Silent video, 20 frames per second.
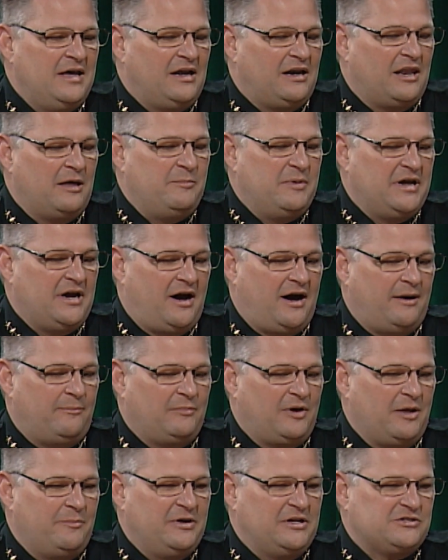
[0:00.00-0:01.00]
Let
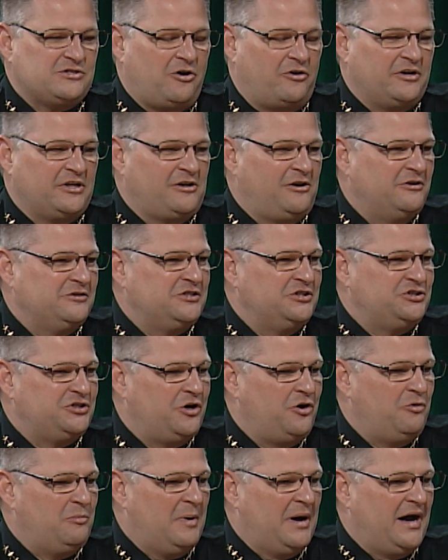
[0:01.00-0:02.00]
me start to close the
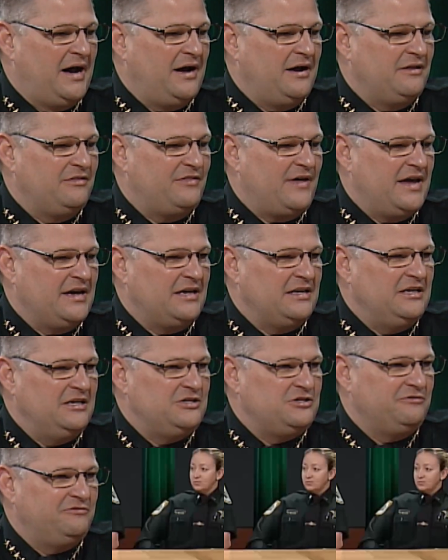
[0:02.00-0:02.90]
show by thanking each